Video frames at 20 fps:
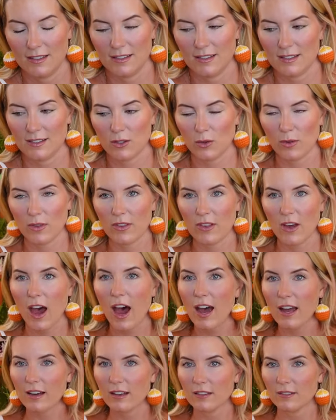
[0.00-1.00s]
So
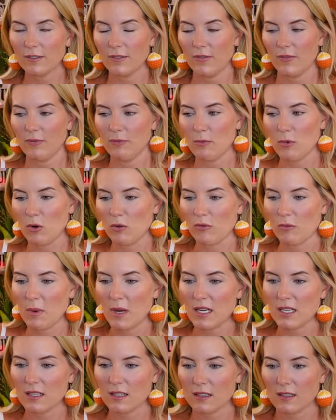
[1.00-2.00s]
that
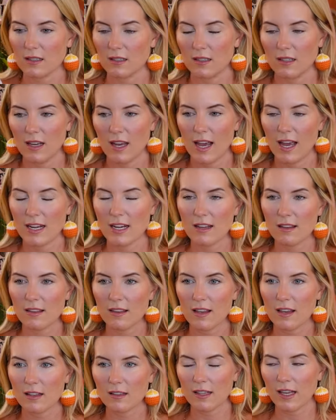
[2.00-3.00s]
movement,
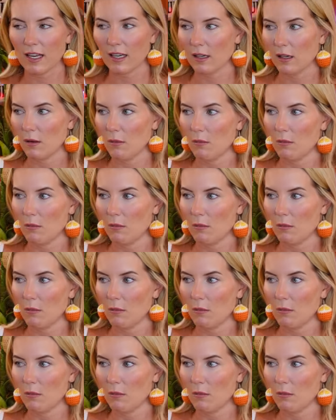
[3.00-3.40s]
anything like